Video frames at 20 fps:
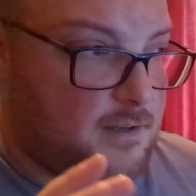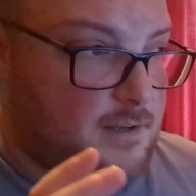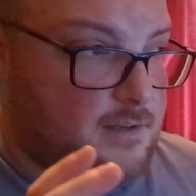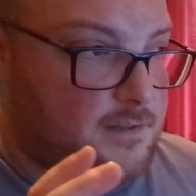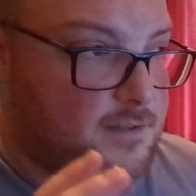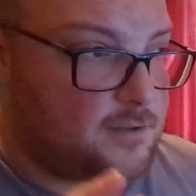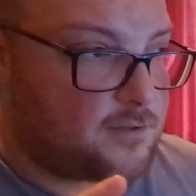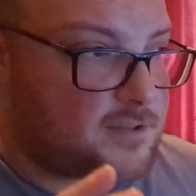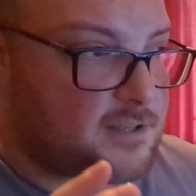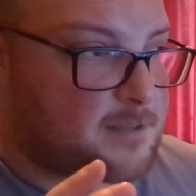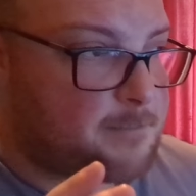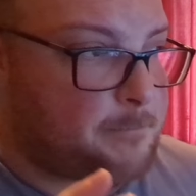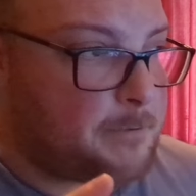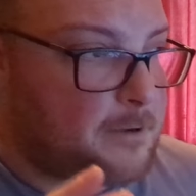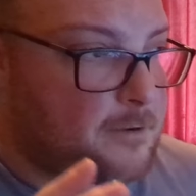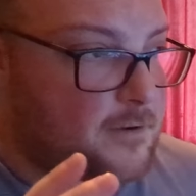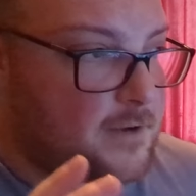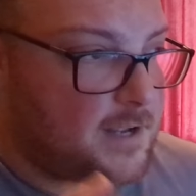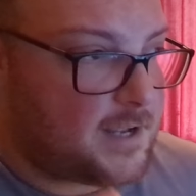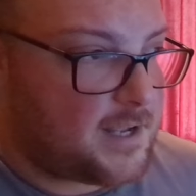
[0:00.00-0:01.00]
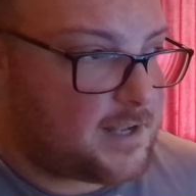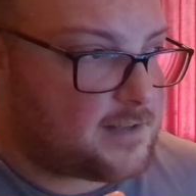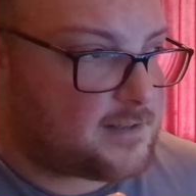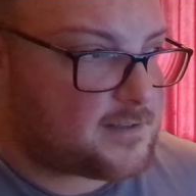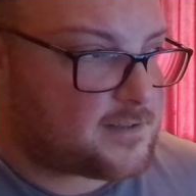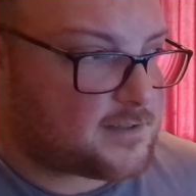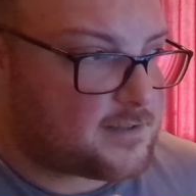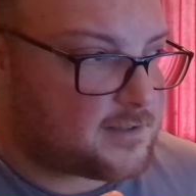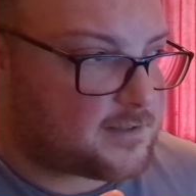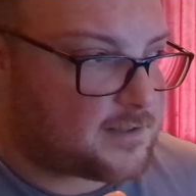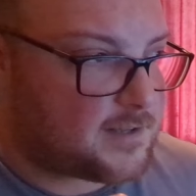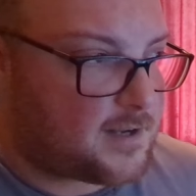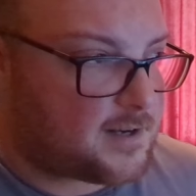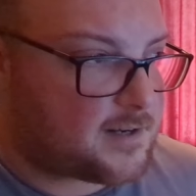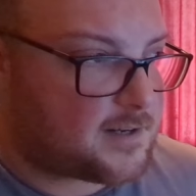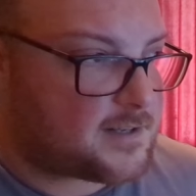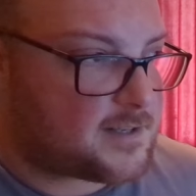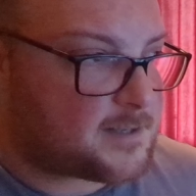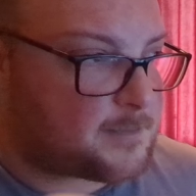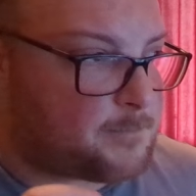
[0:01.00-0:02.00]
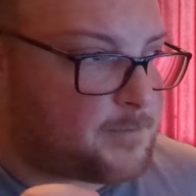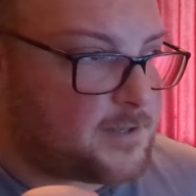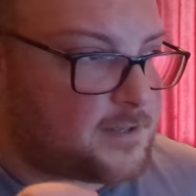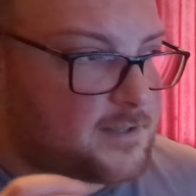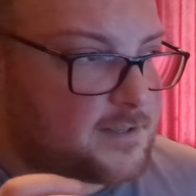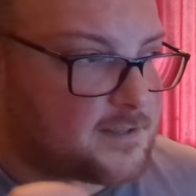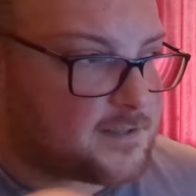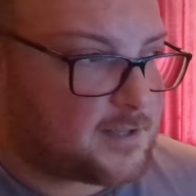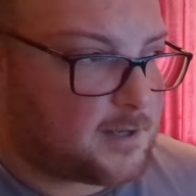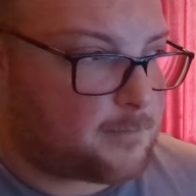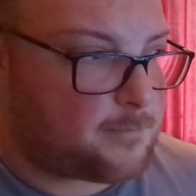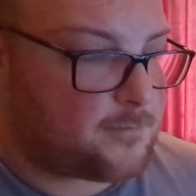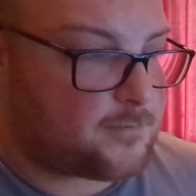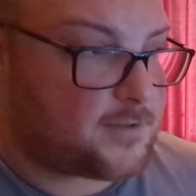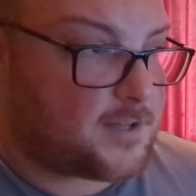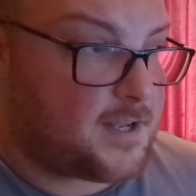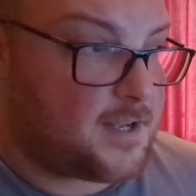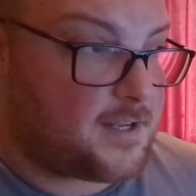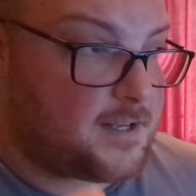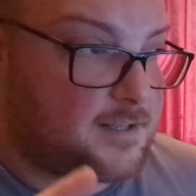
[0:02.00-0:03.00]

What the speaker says: Until the spell ends, the target speed is doubled.